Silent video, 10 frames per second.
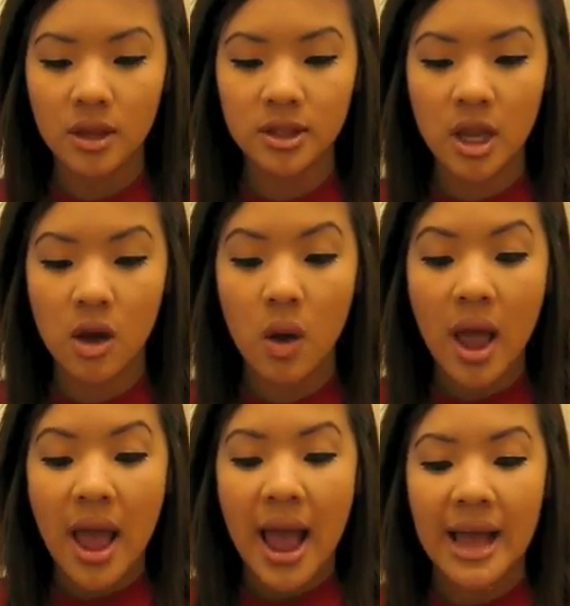So
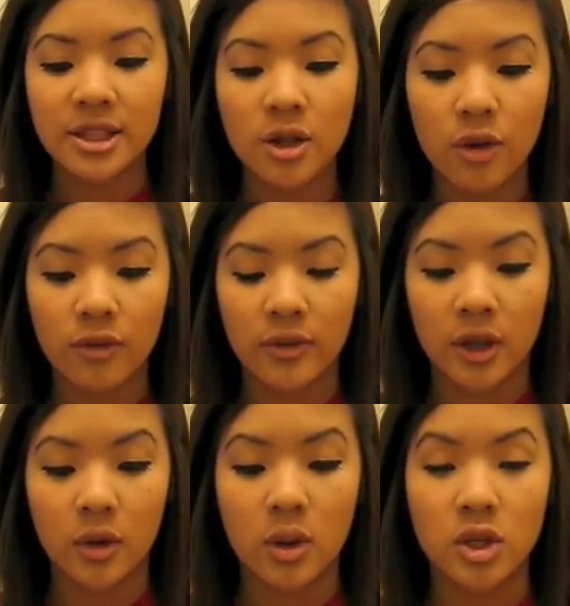as an
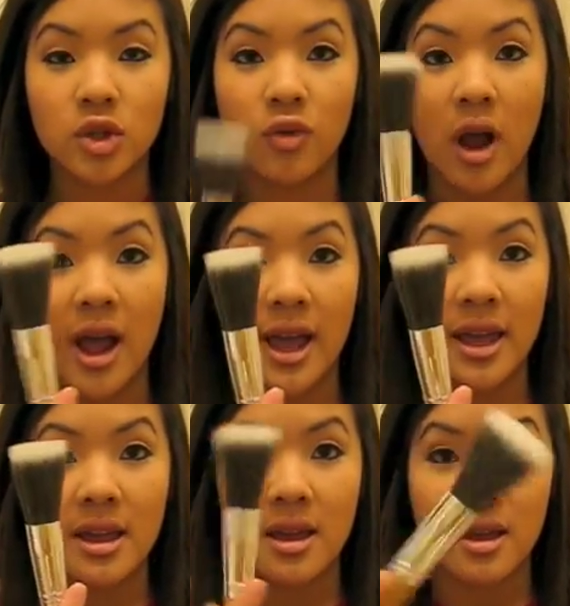overview,
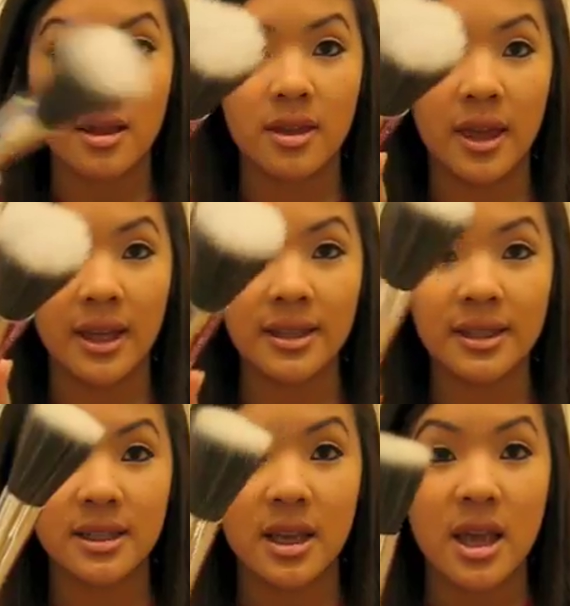try
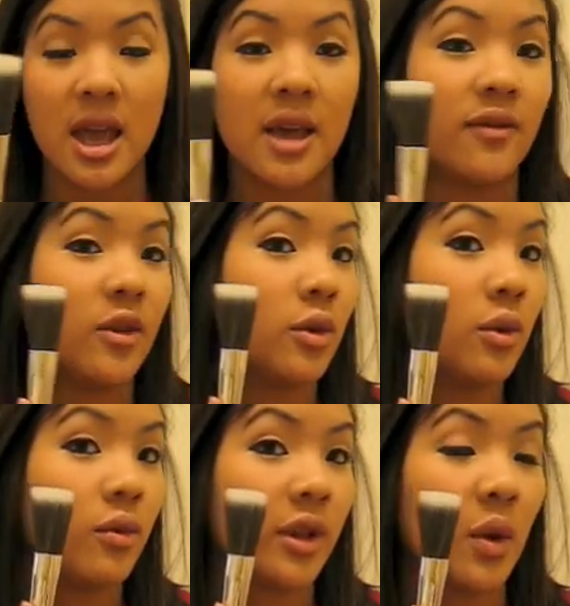this if
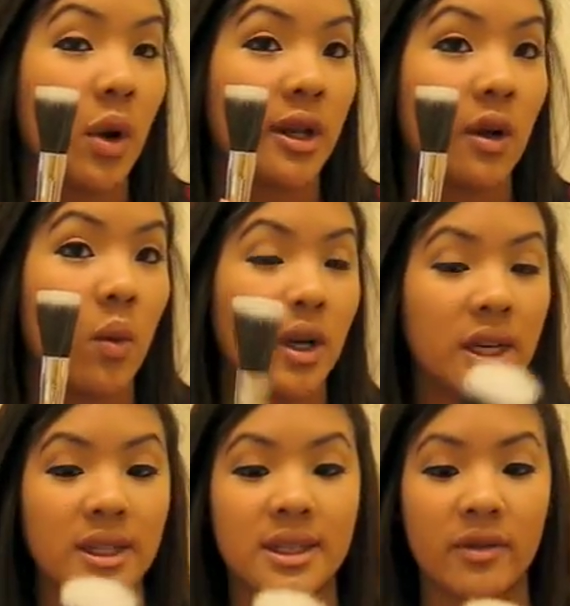you really want a
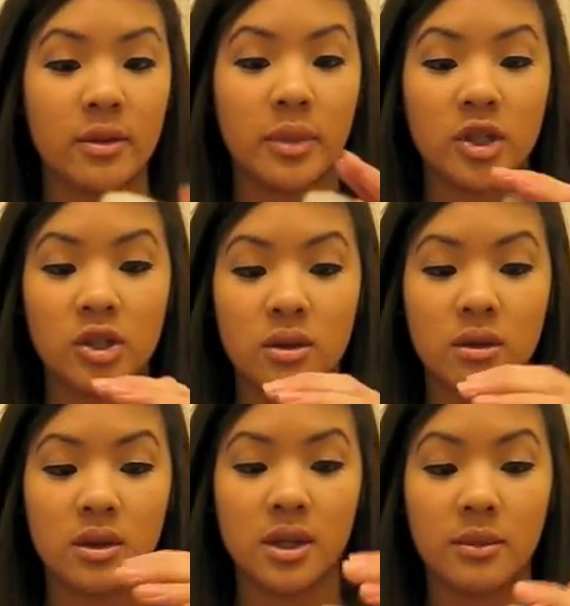187 but
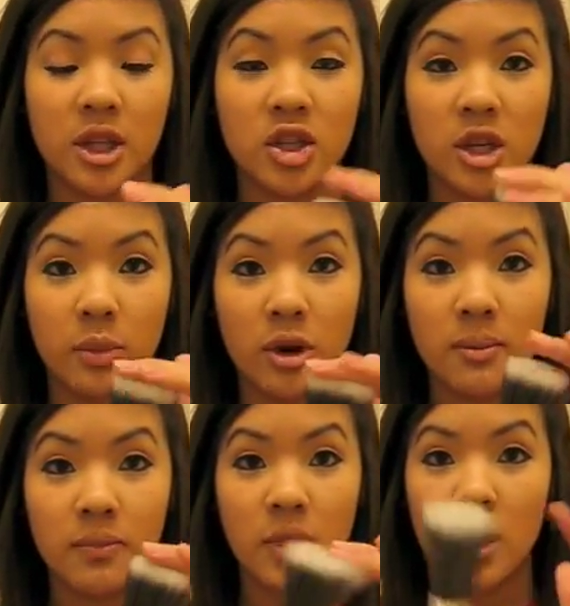something cheaper.
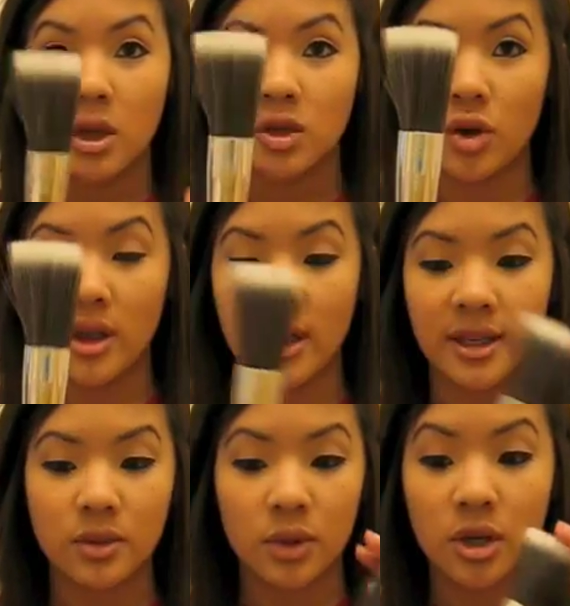Try
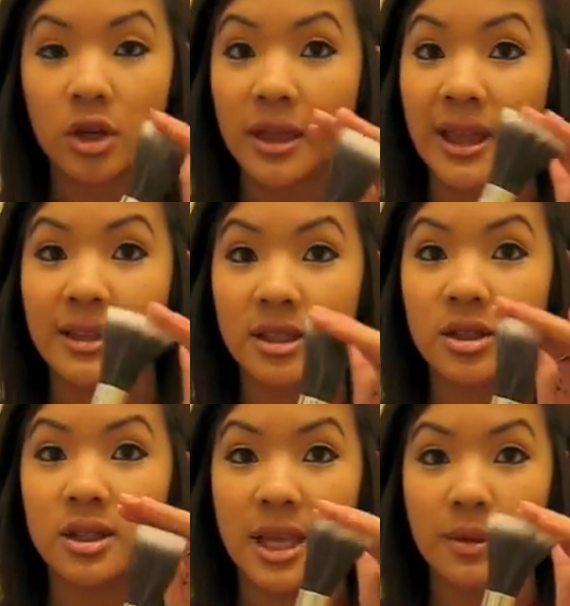this with that's
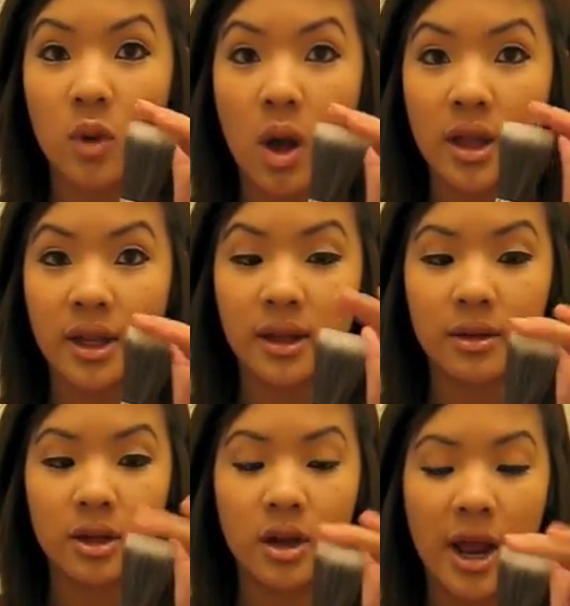the same quality,
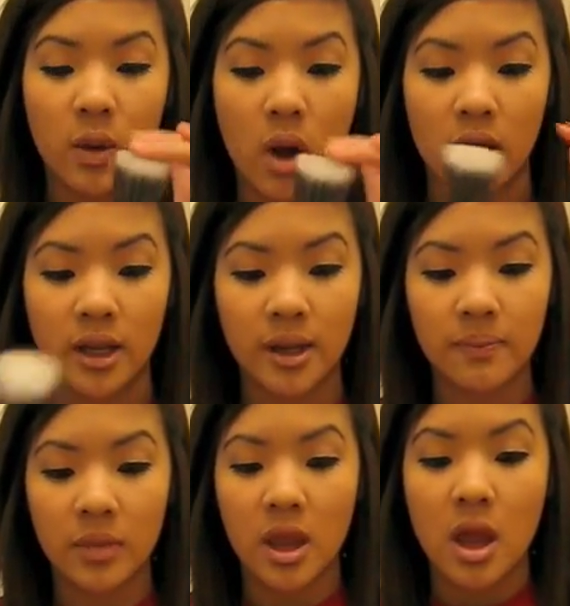good high quality.
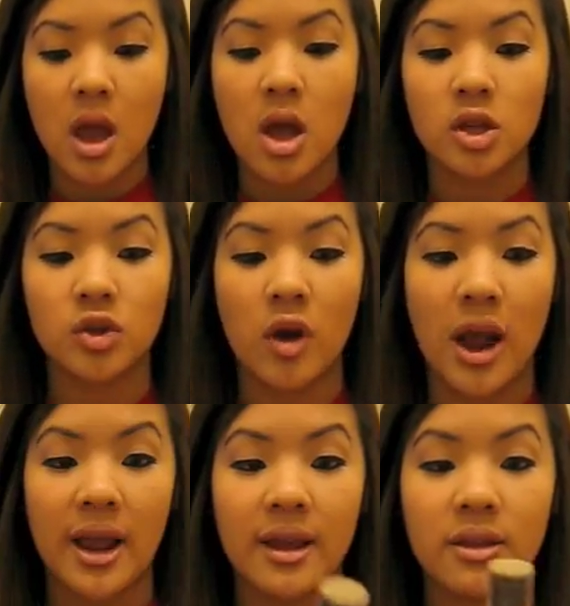
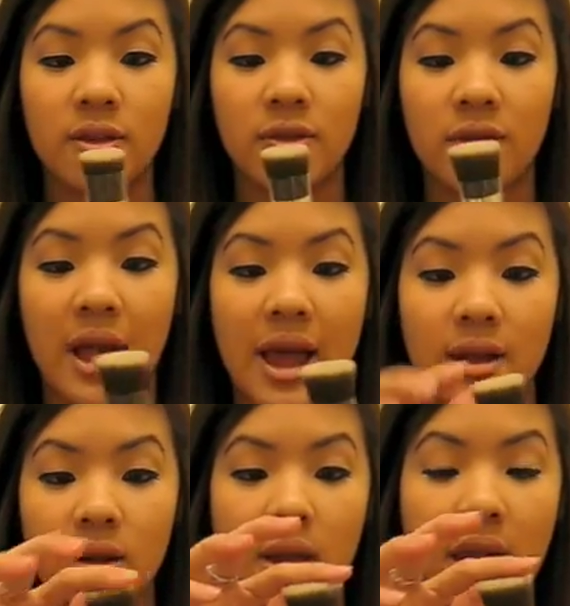Try the
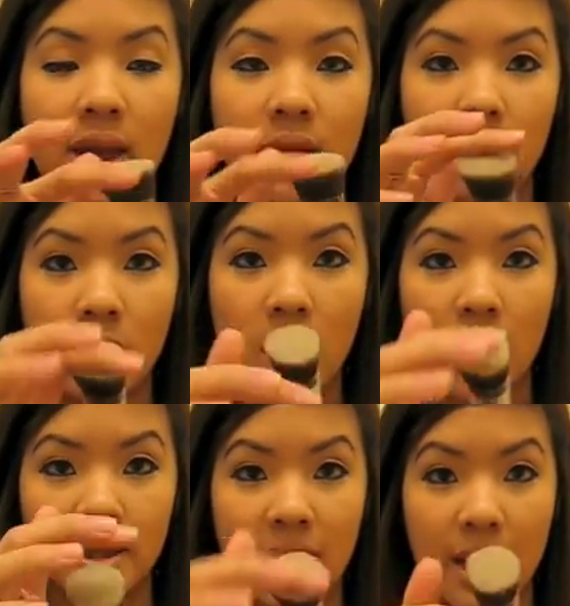flat
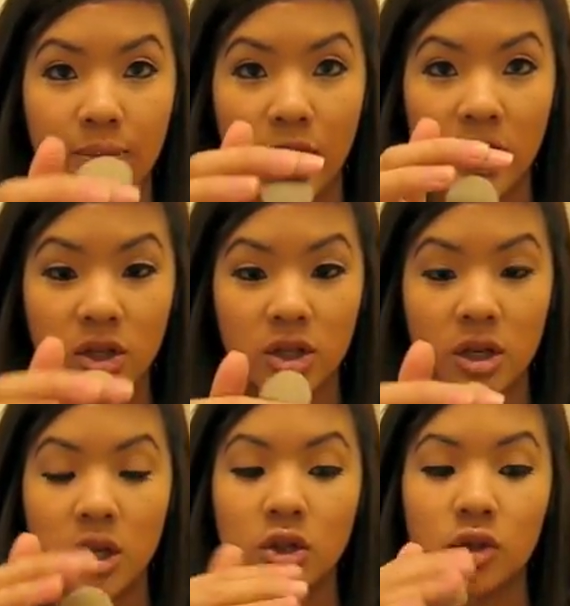top brush,
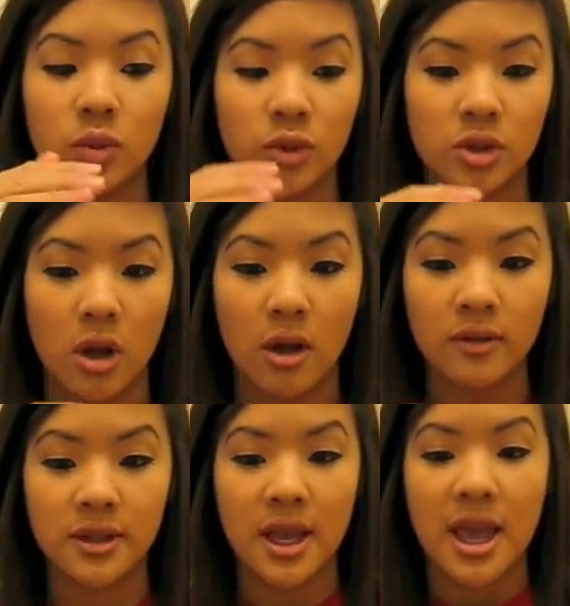super
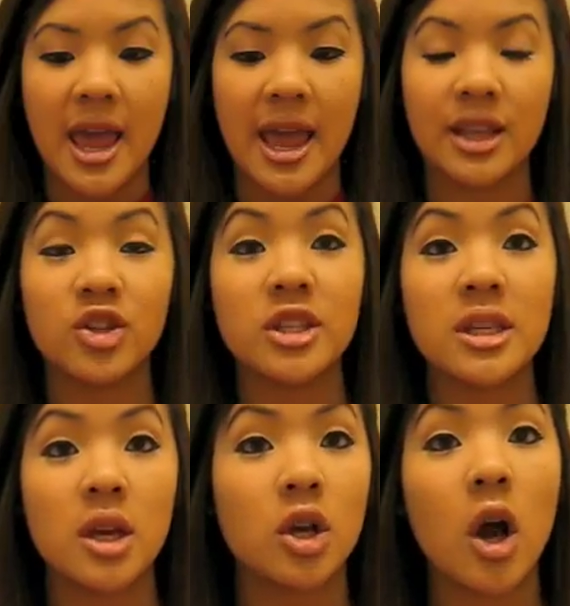soft, and
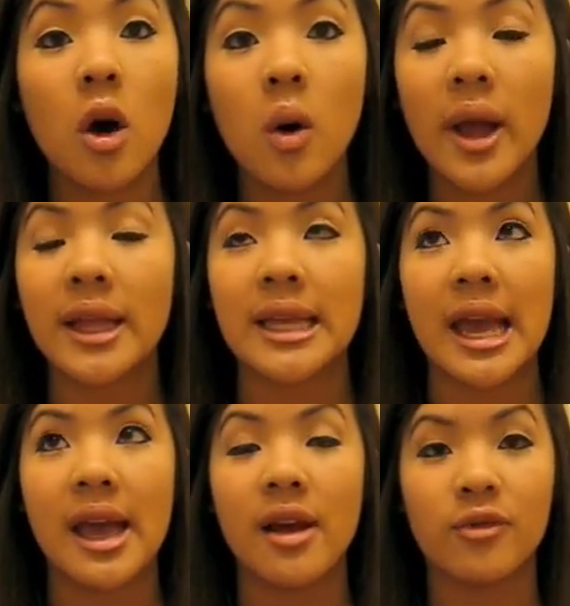just go and
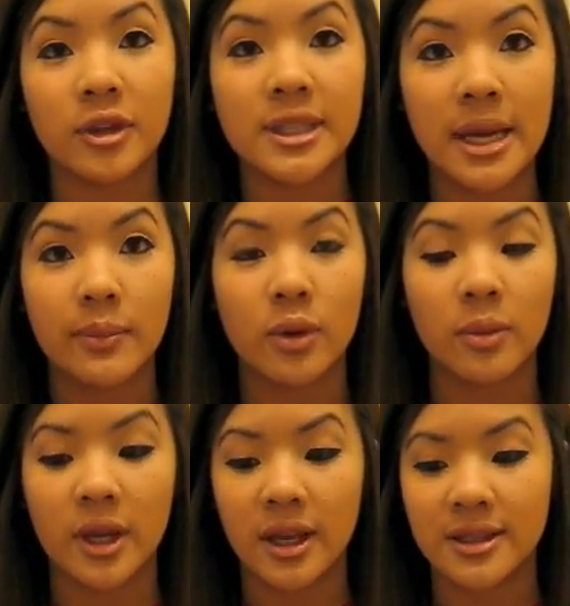get a free sample
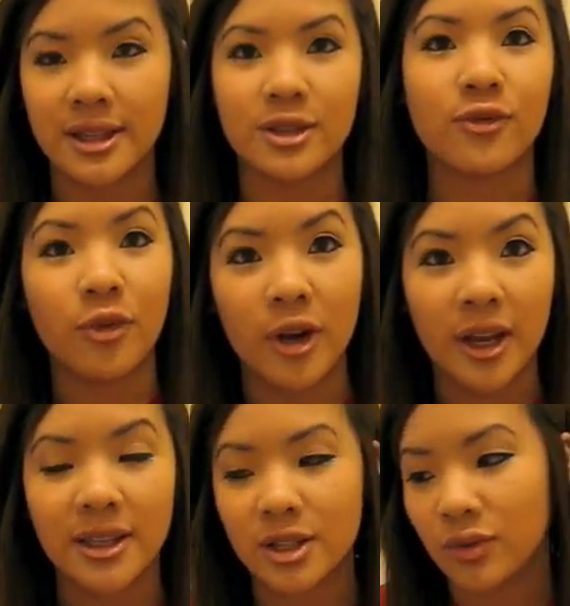because it's free.
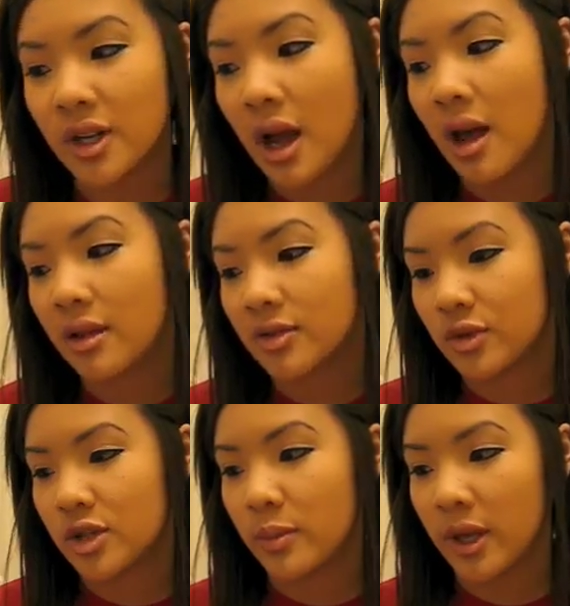It's $3
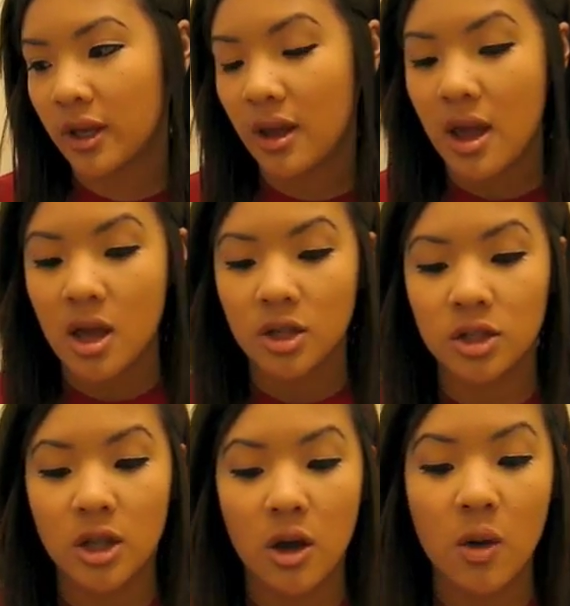for shipping.
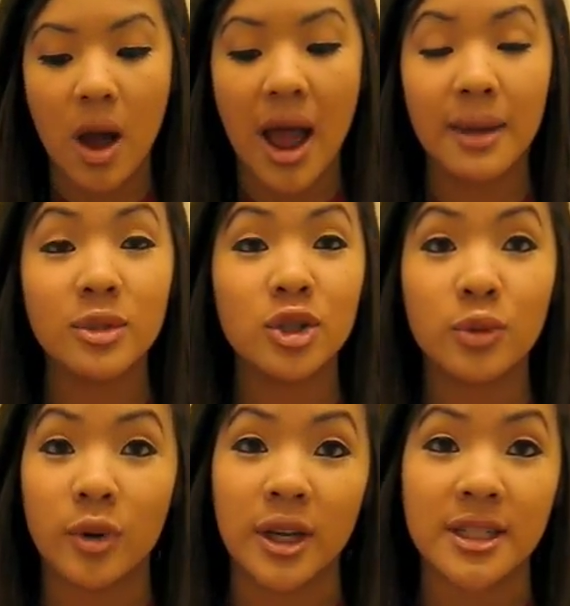So I'm
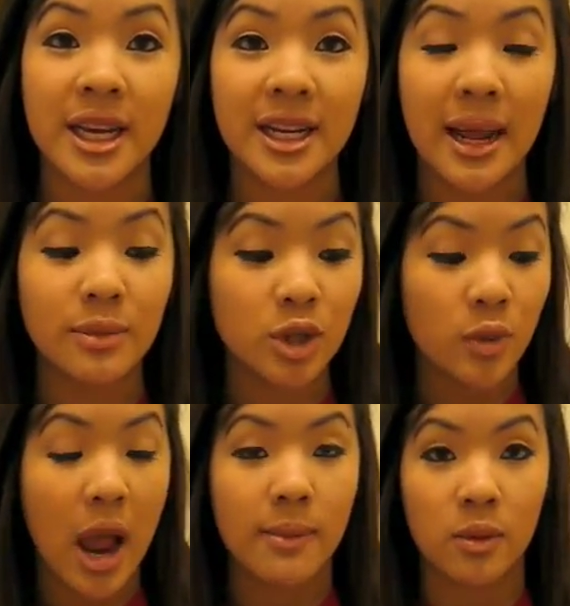super excited. I'm
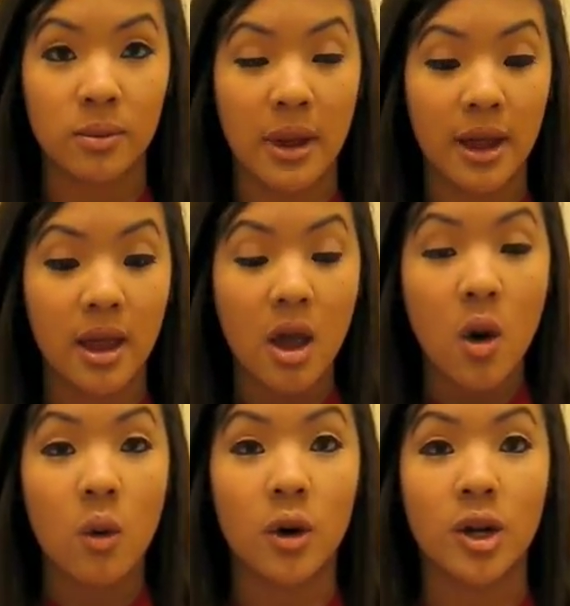super happy with my
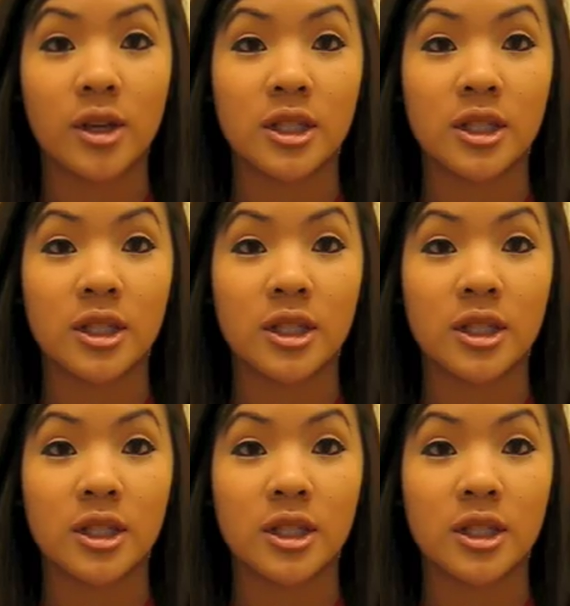order.